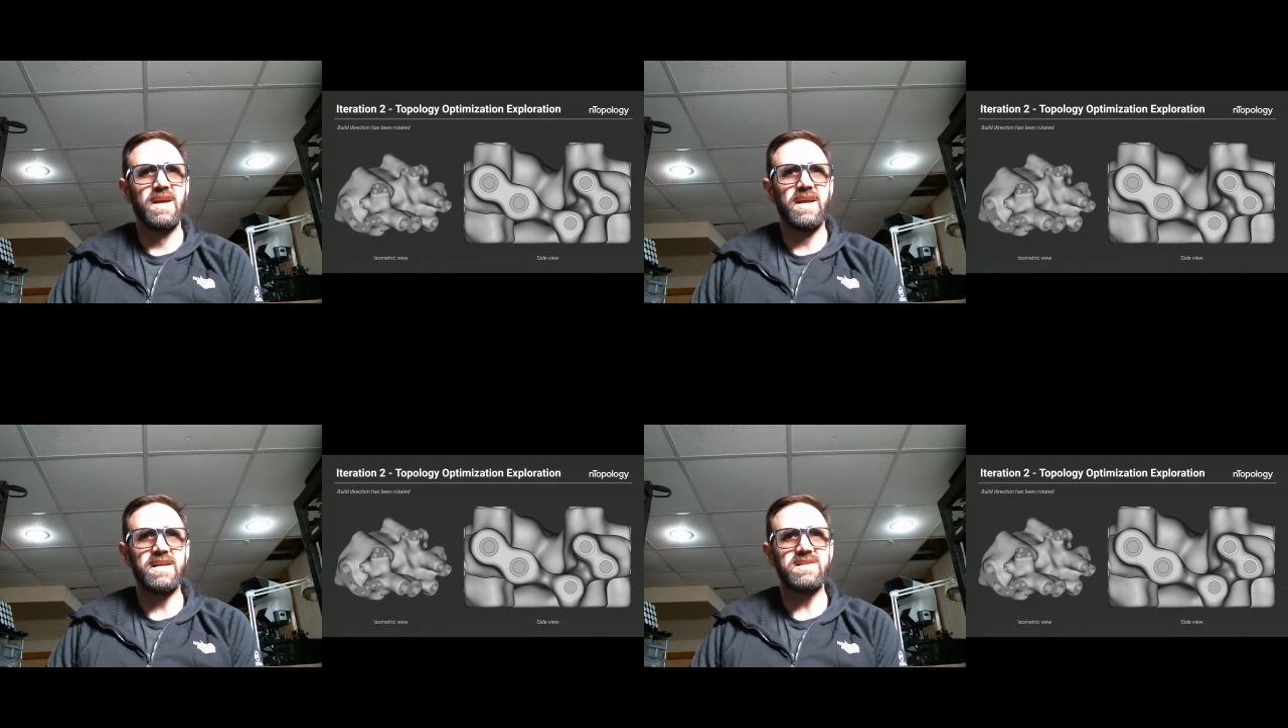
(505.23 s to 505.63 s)

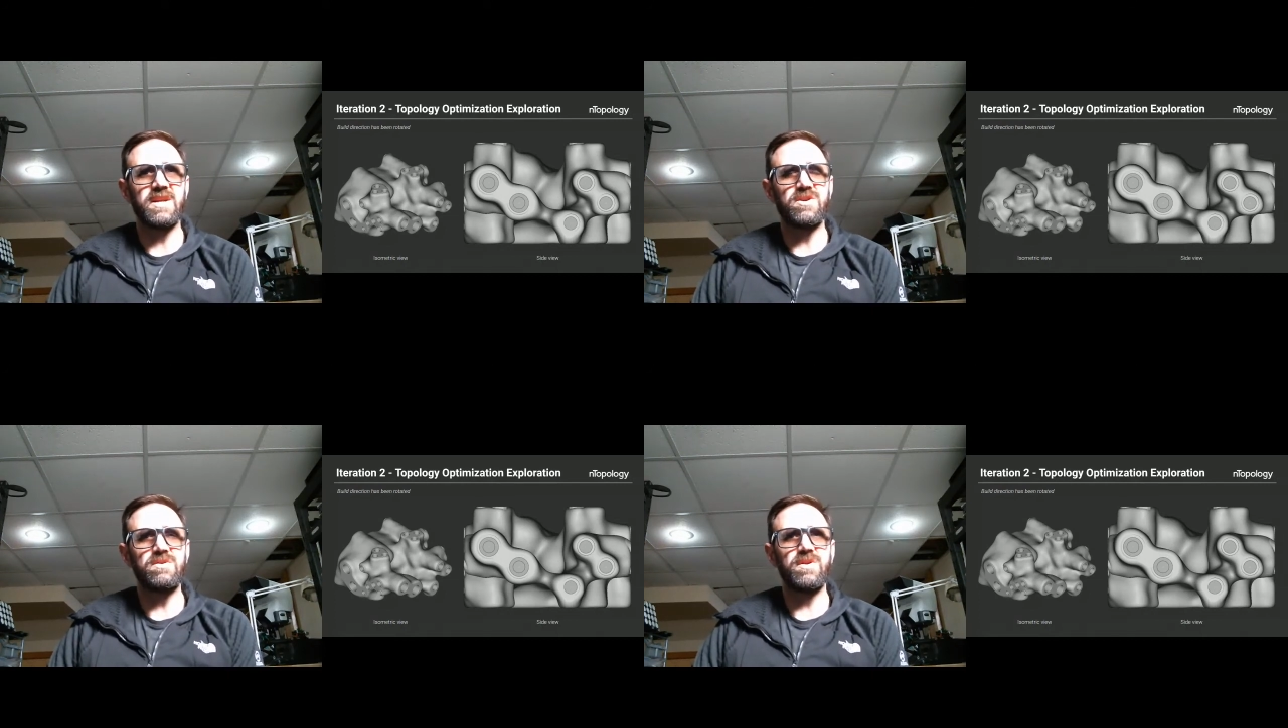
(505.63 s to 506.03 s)
is that
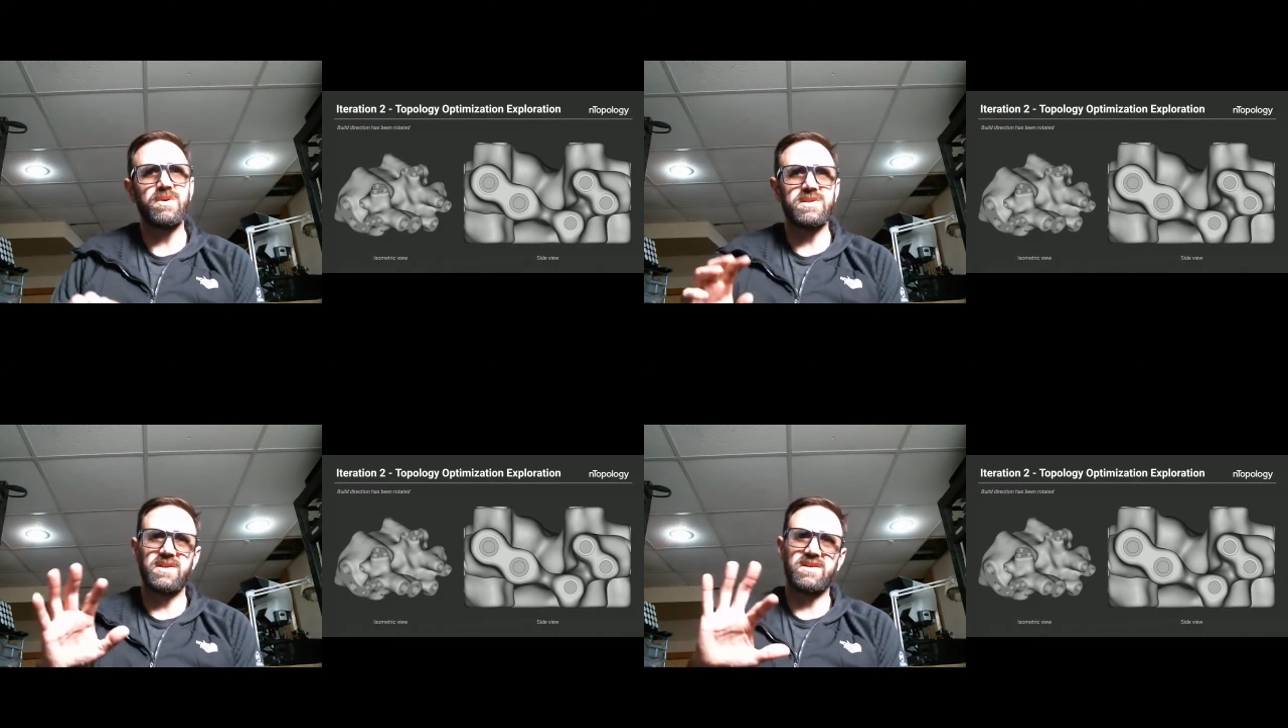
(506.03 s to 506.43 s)
you'll
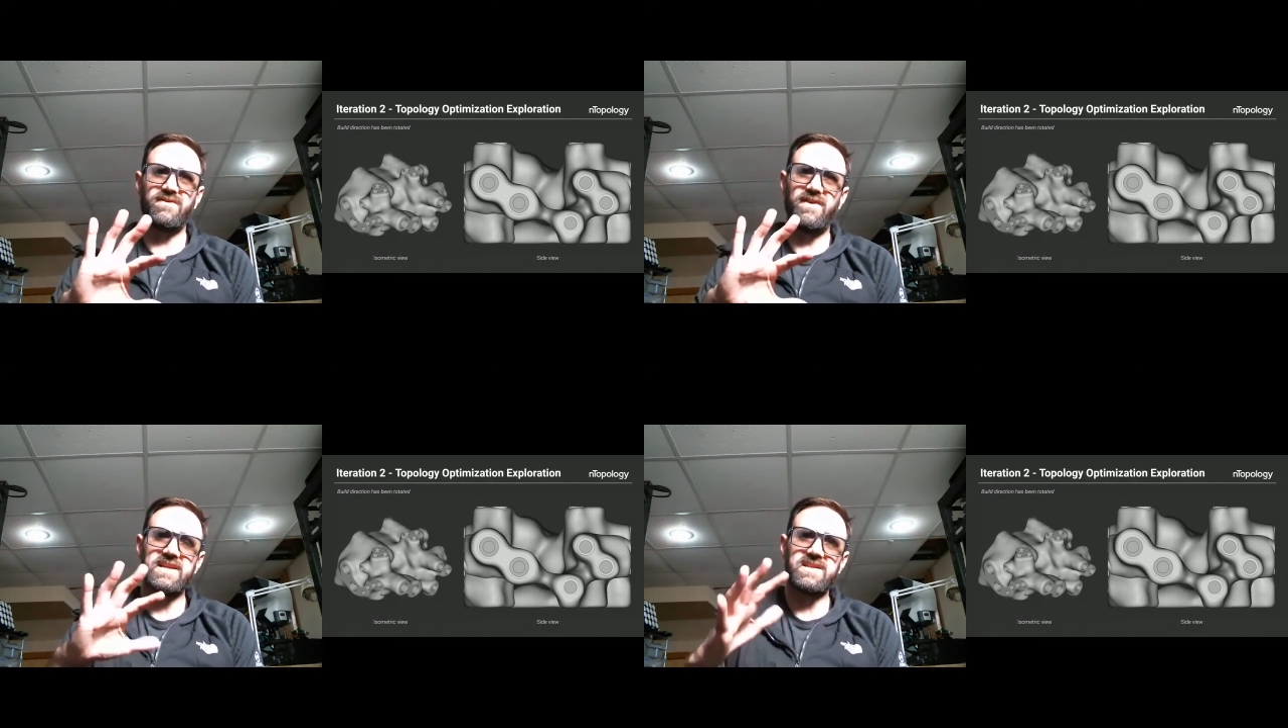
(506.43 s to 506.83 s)
notice this
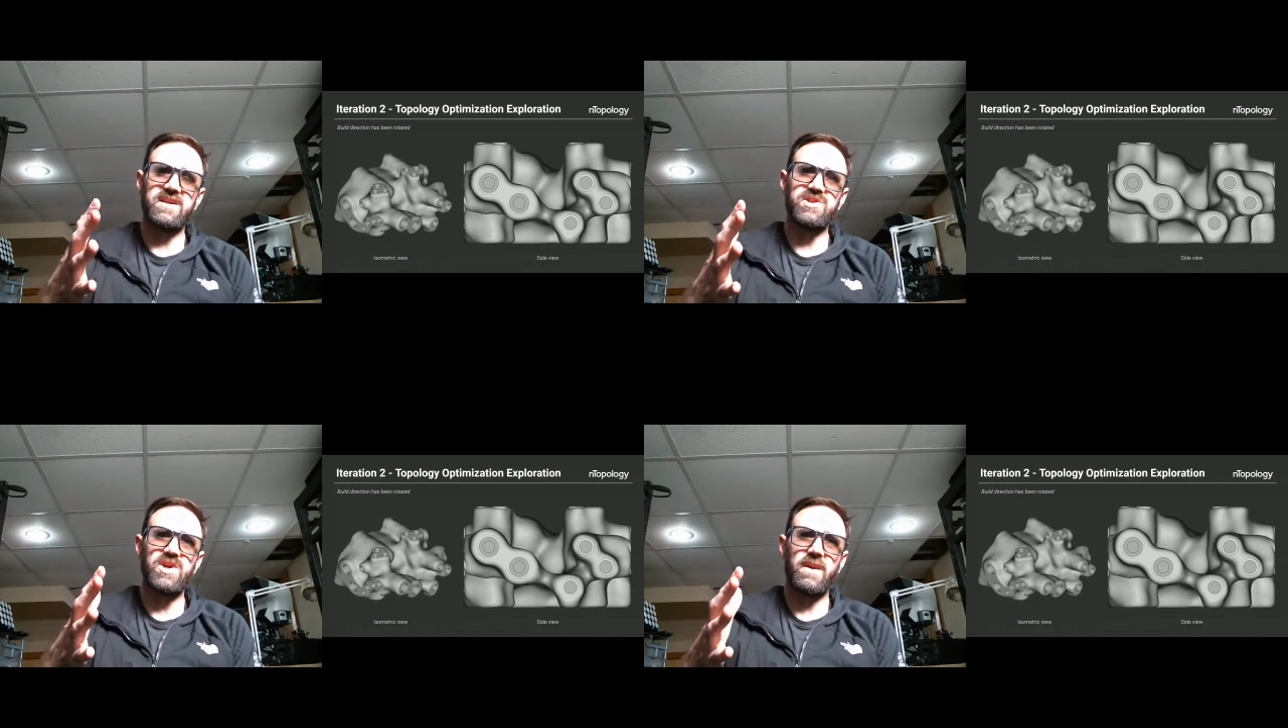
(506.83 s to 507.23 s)

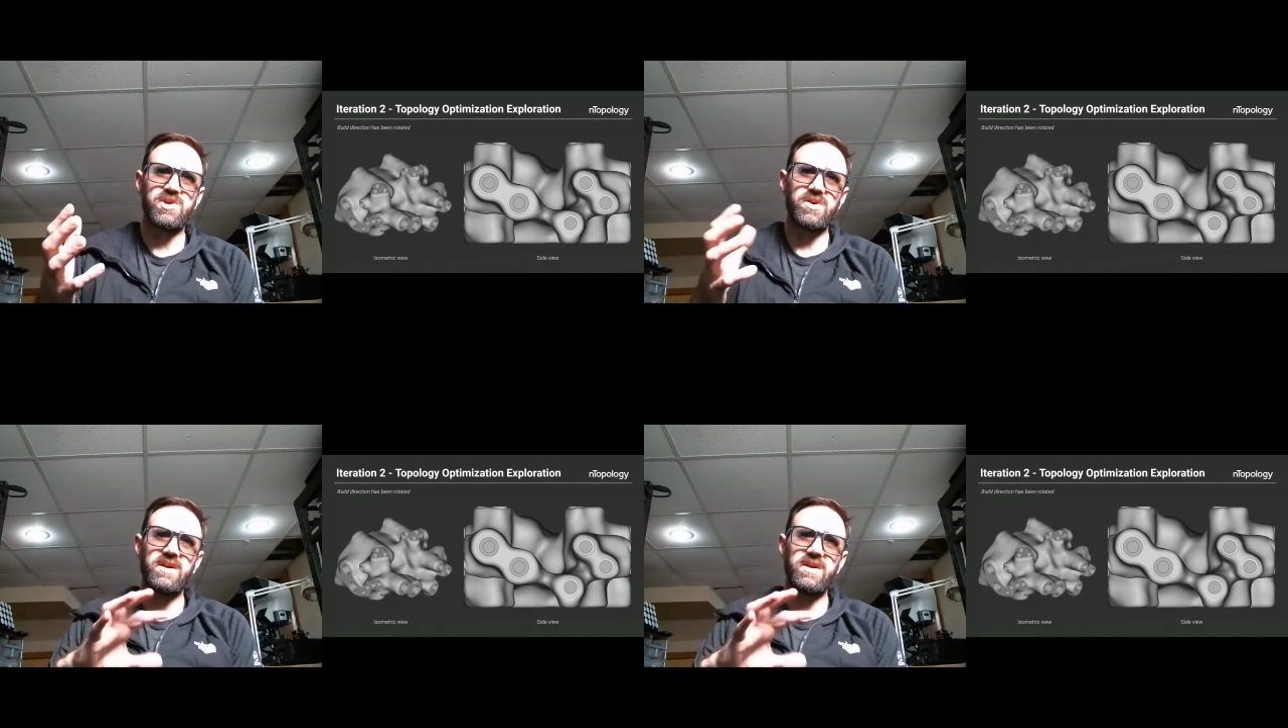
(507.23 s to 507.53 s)
faceted geometry